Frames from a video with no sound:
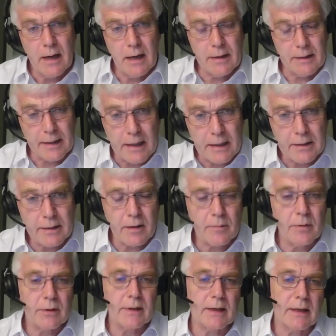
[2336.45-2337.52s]
And again,
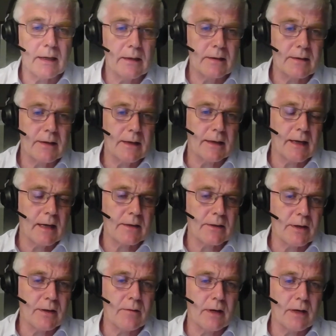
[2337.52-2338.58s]
they're putting in, say, gas
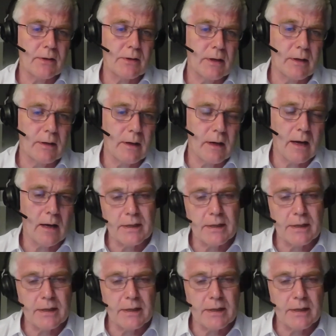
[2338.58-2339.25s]
generation,